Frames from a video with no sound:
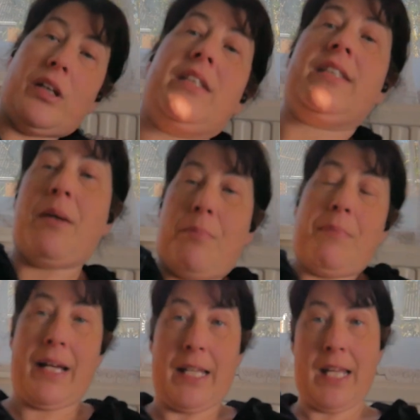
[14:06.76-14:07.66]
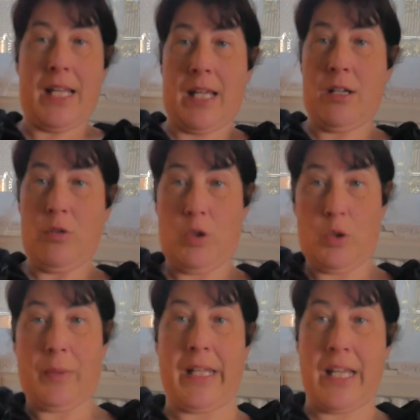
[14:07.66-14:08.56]
I sit back here, all
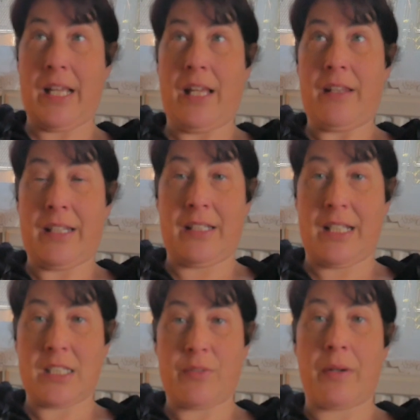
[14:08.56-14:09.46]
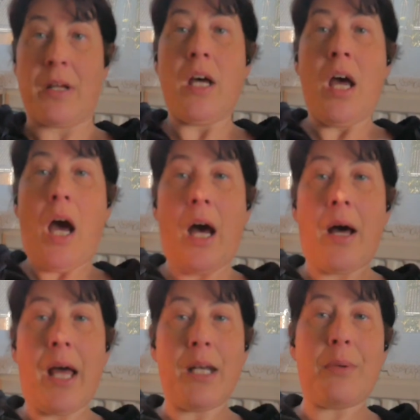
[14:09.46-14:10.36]
the way here, then that's fine.
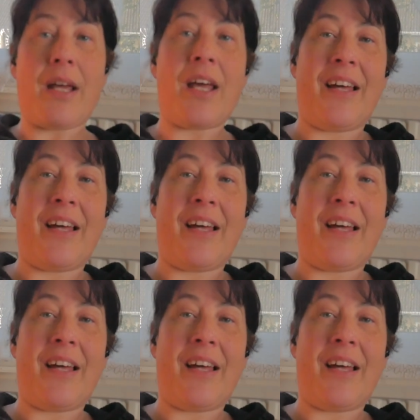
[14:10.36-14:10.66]
Uh, anyway.